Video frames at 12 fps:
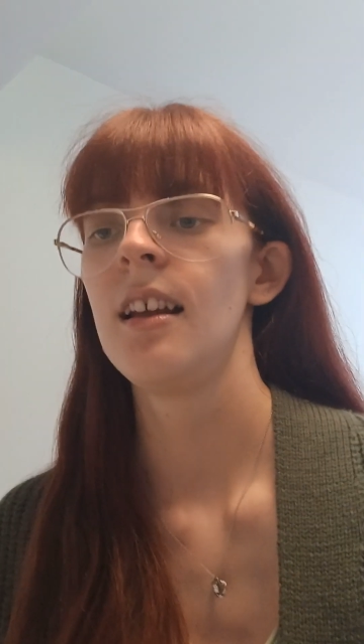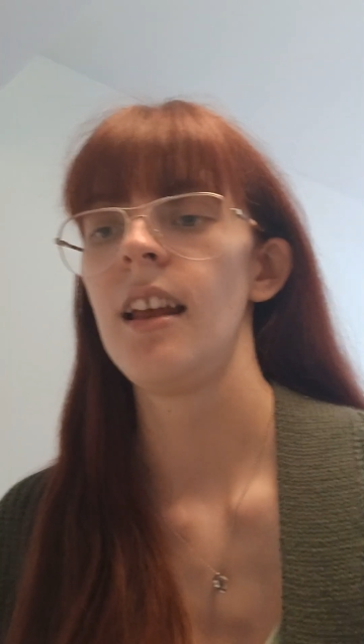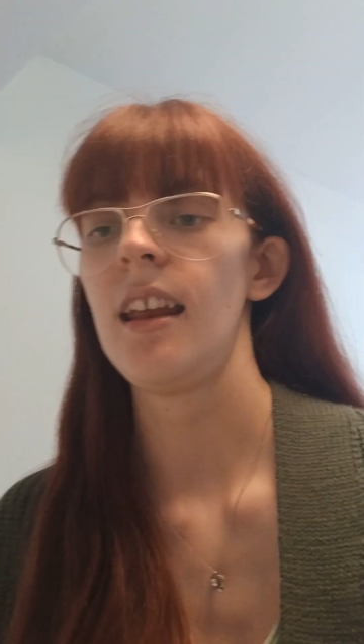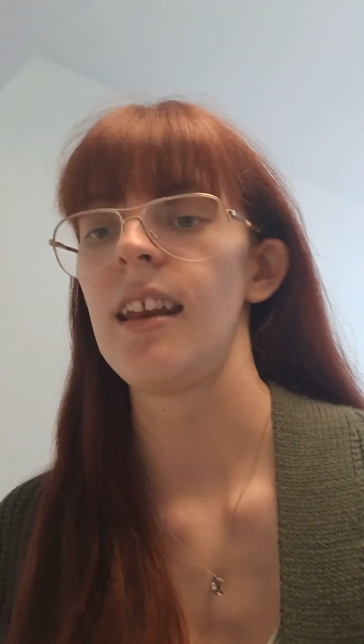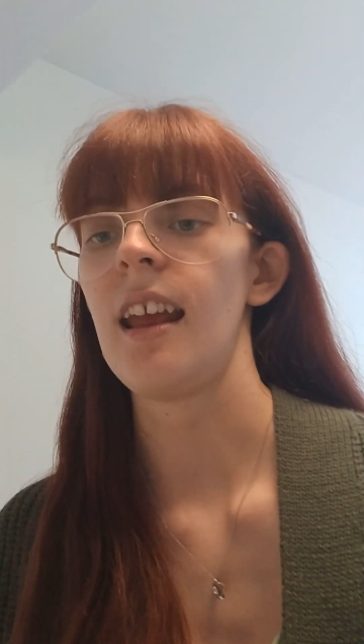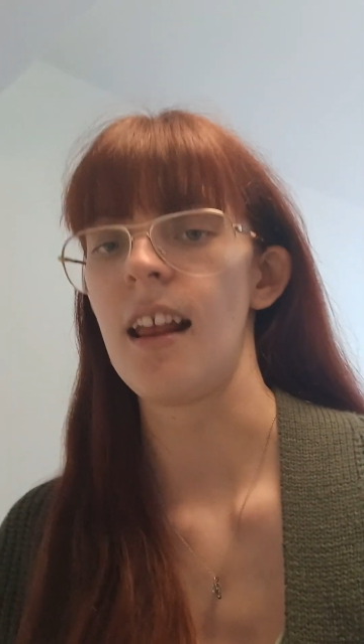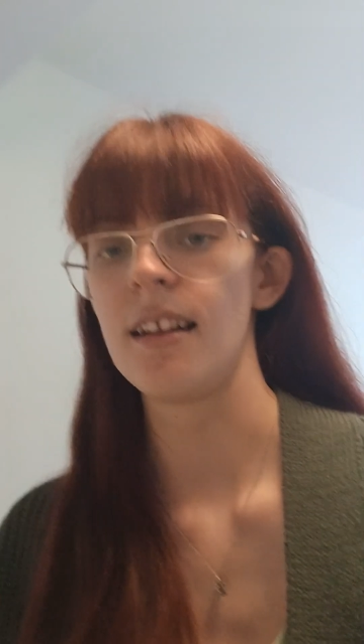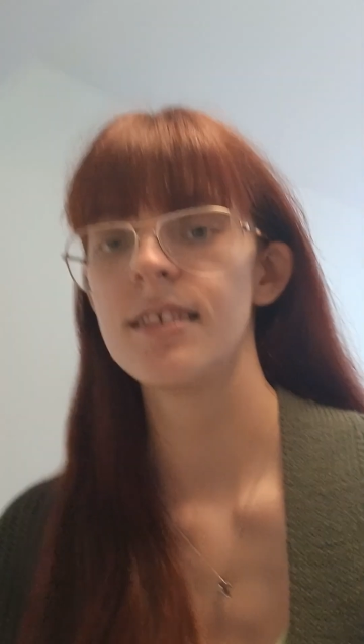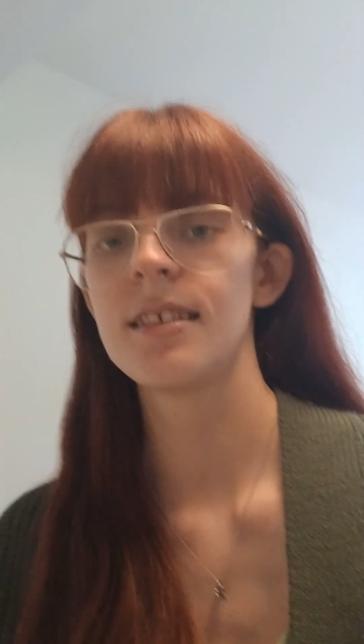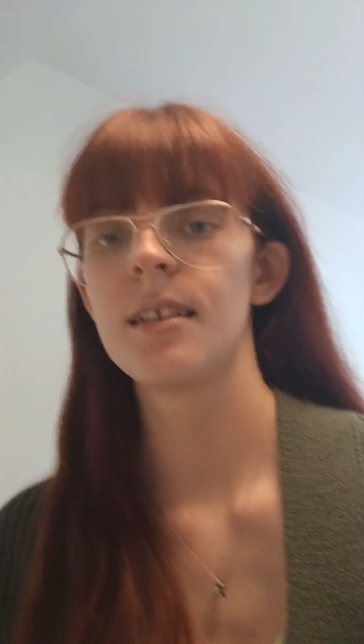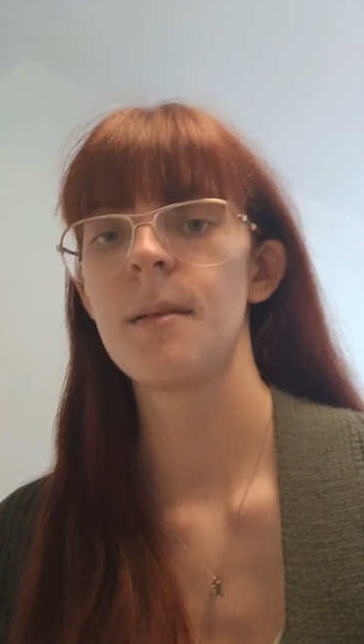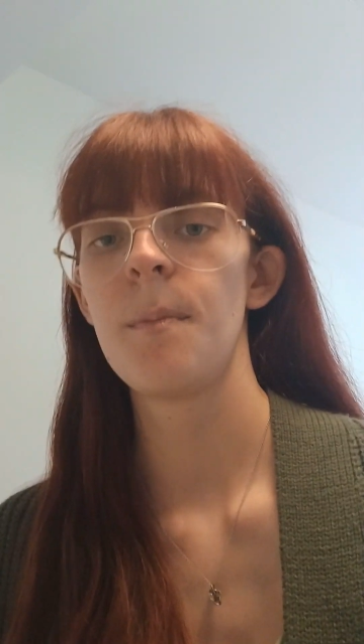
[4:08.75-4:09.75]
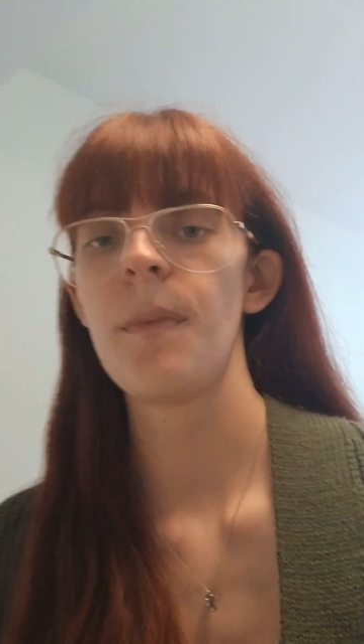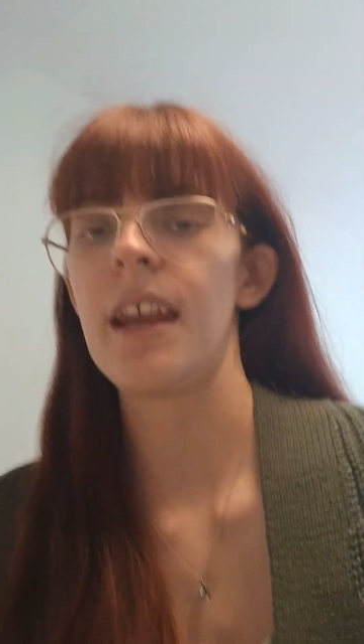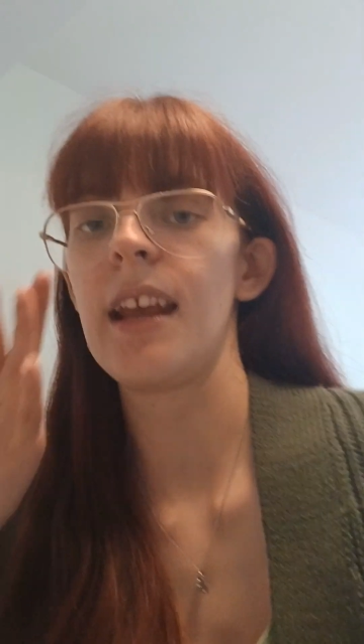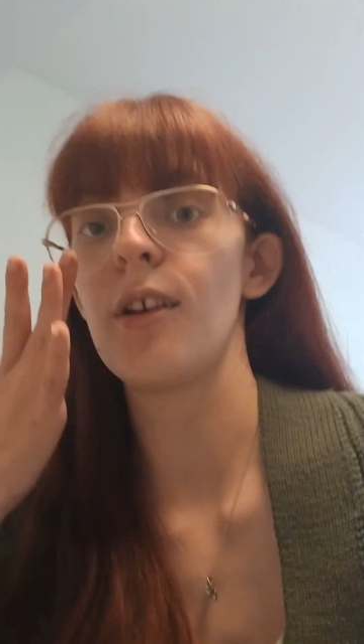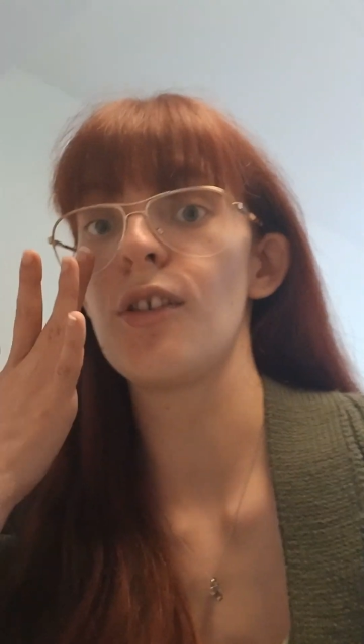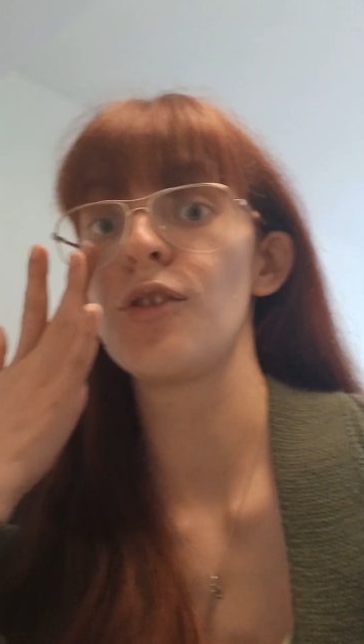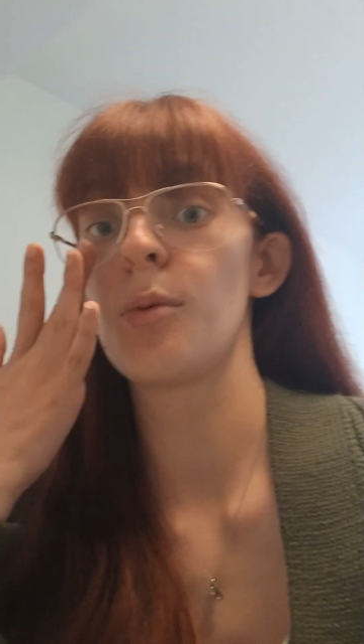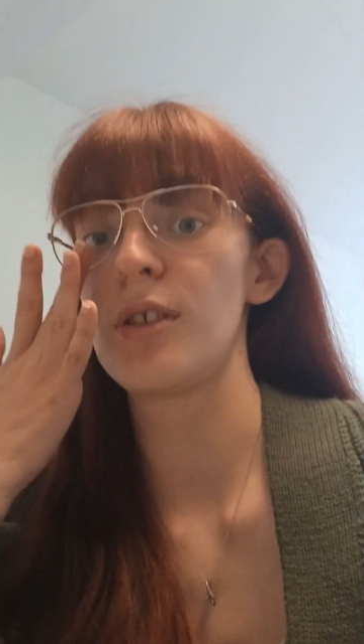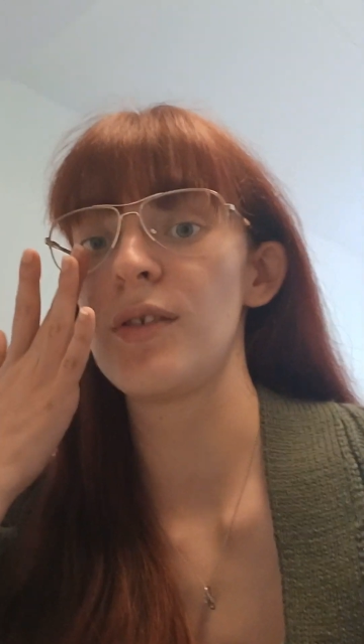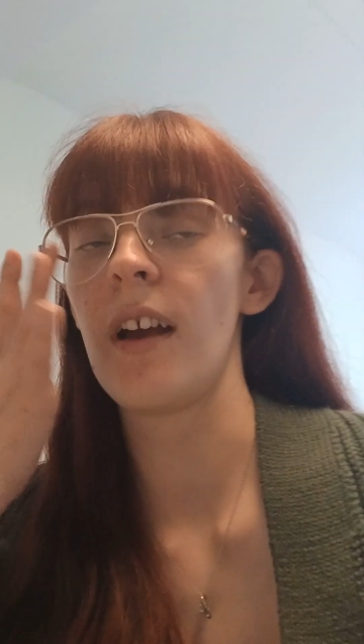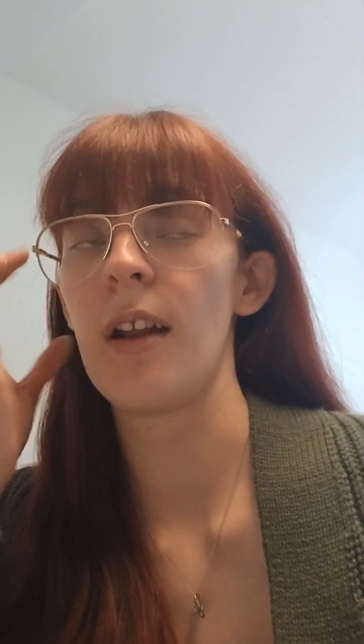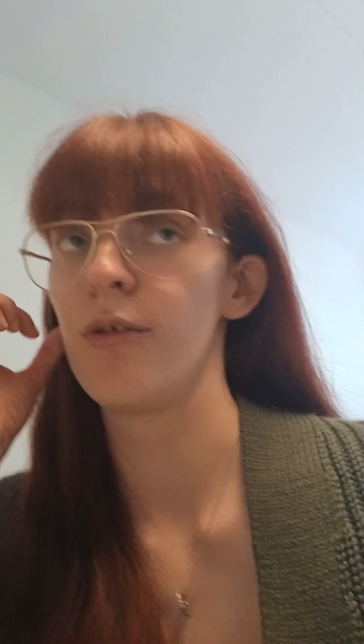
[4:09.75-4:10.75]
it goes towards
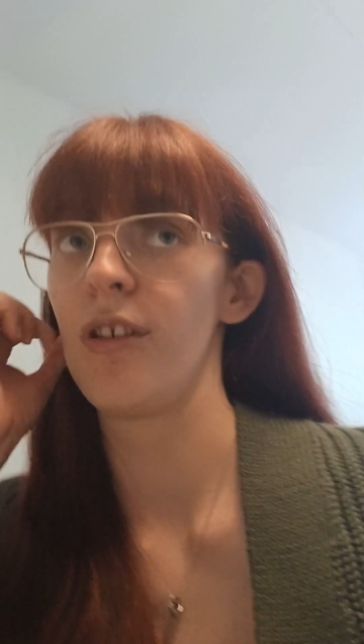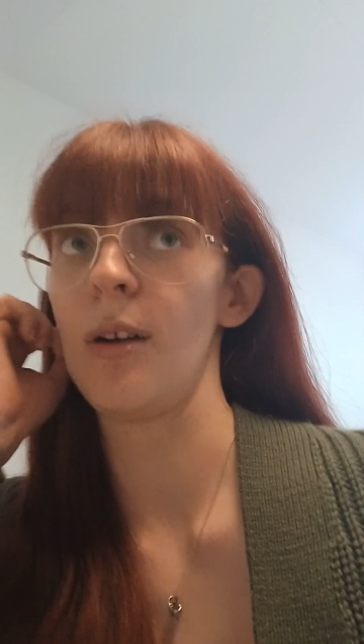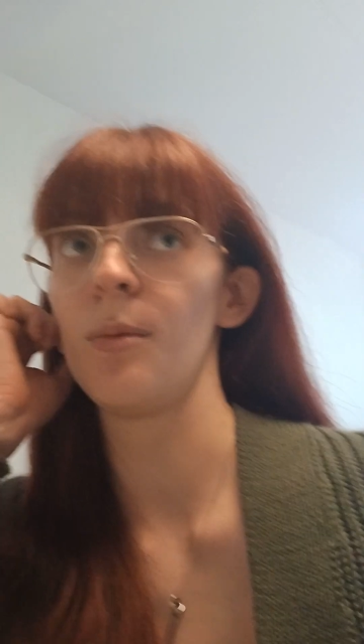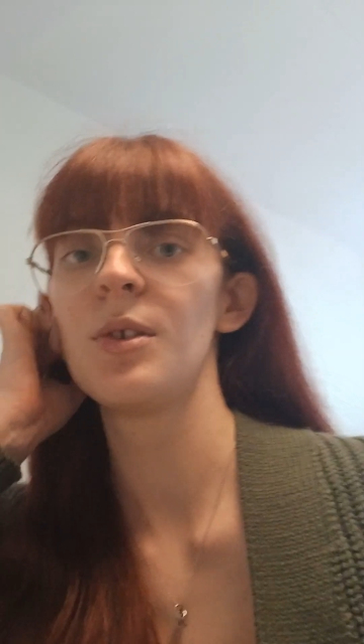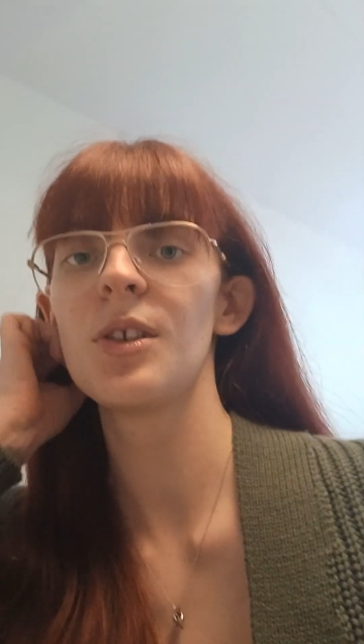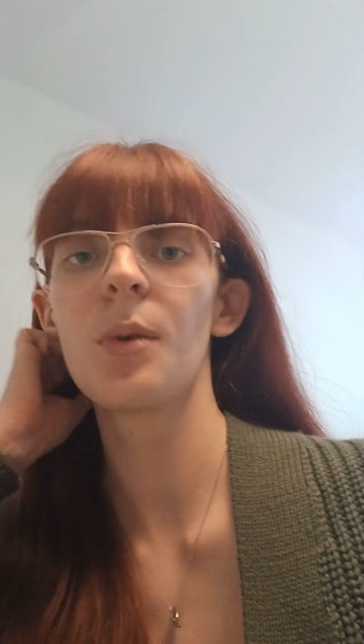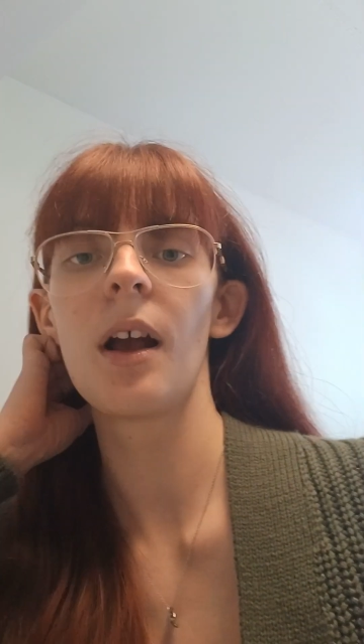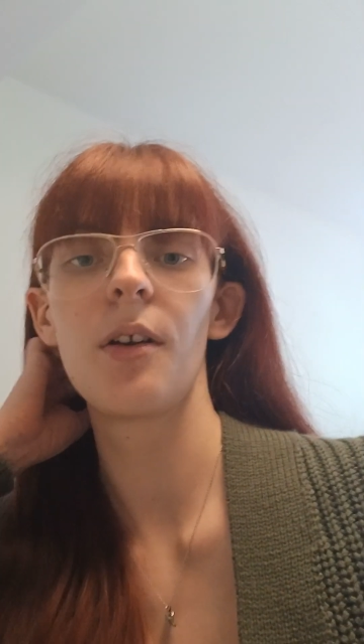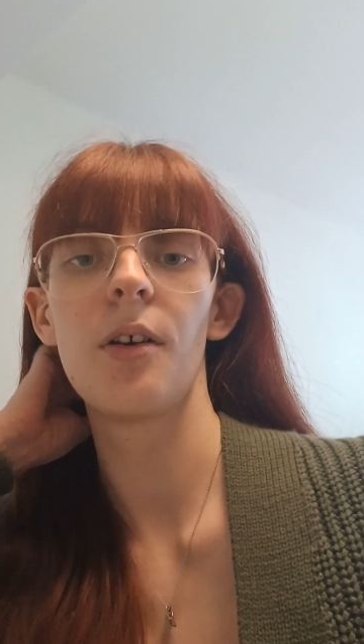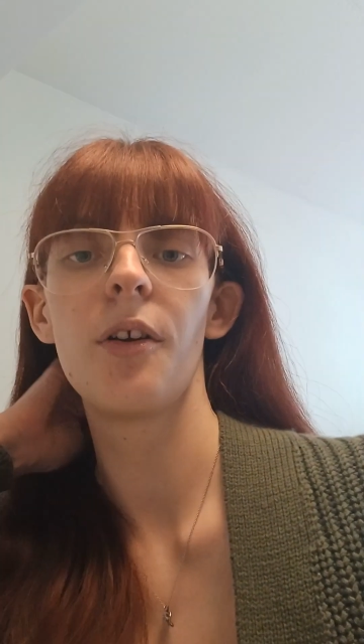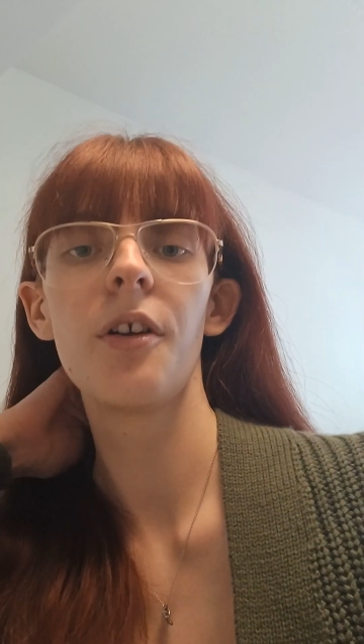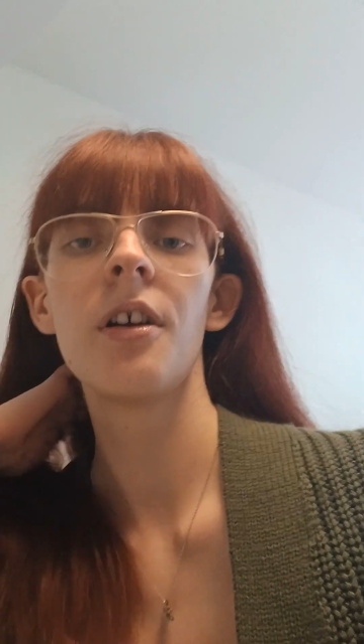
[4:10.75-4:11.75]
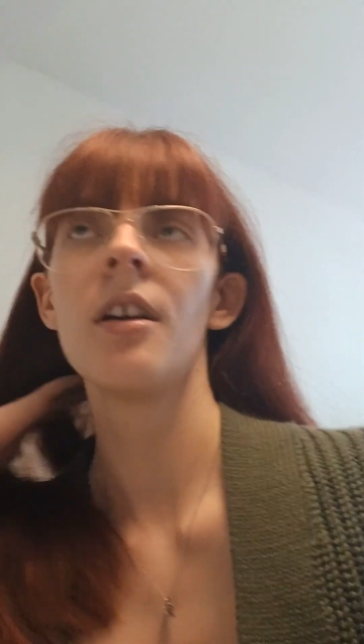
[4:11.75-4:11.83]
your final grade, which is quite good,